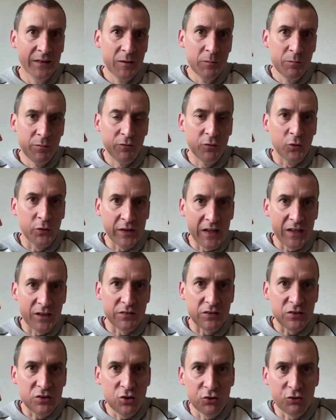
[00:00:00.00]
before the end of
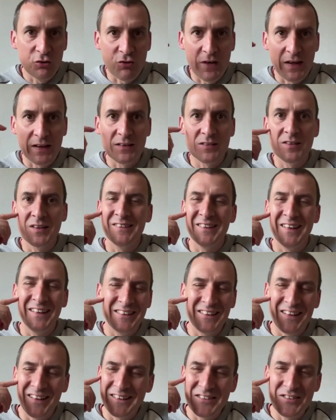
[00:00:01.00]
his contract. So
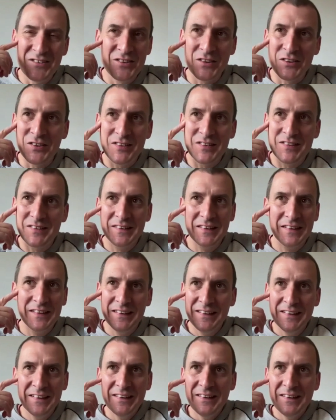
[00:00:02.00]

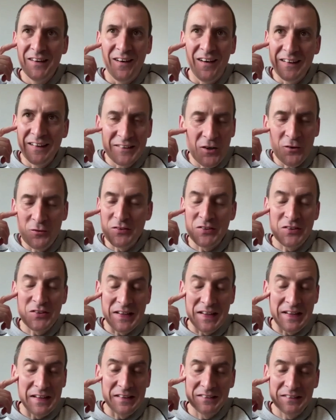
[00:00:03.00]
I don't
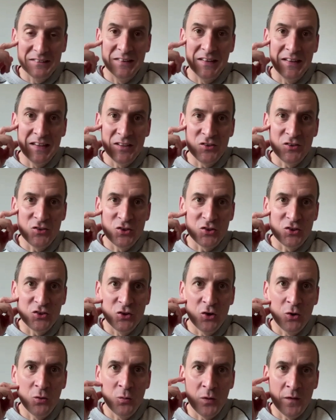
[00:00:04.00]
see it. It's just
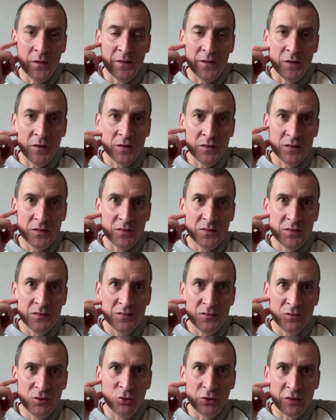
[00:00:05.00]
not one that
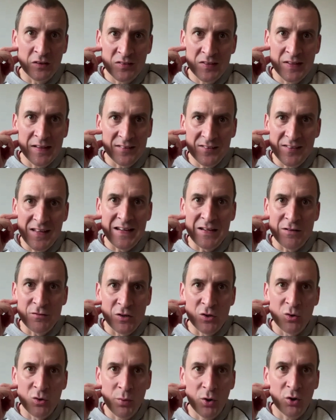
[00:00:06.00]
sort of ticks any
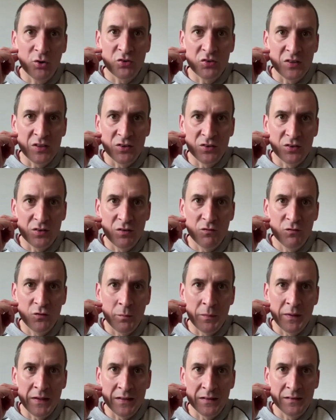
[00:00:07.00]
real boxes
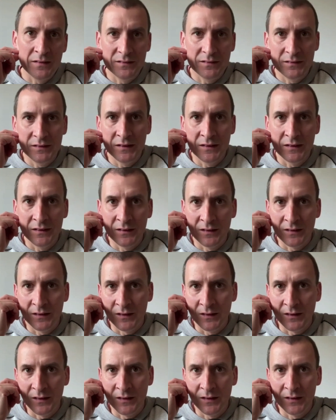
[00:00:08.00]
for me in
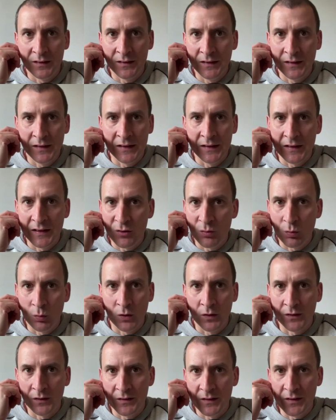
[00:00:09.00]
this
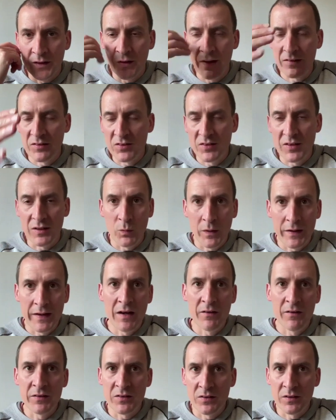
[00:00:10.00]
one. As you said,
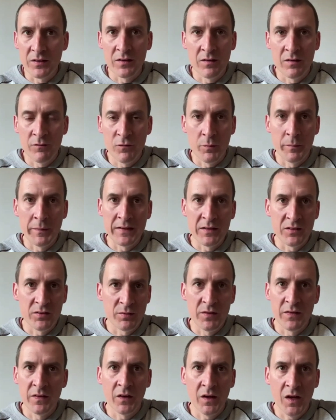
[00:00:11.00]
Waneri's for me is
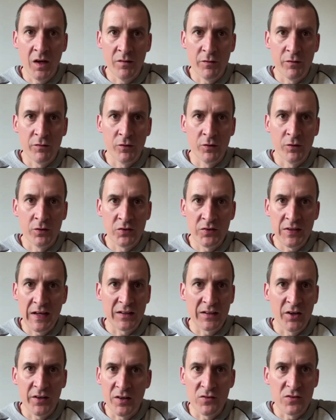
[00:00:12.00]
the cover for
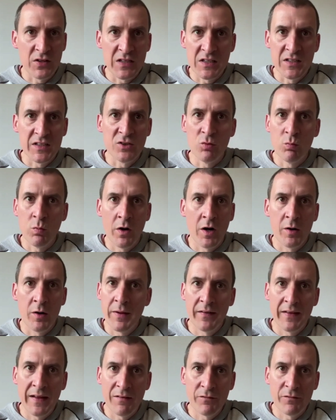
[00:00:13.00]
Saka. I don't think you need to worry
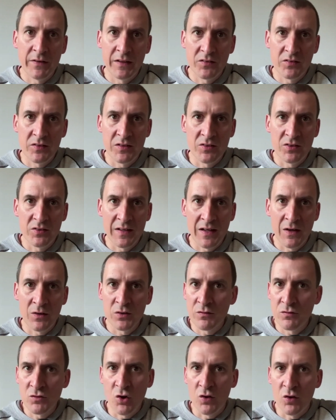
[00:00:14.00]
about that for next season. Now
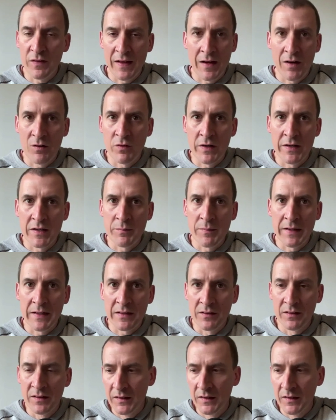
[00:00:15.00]
you've got that ready-made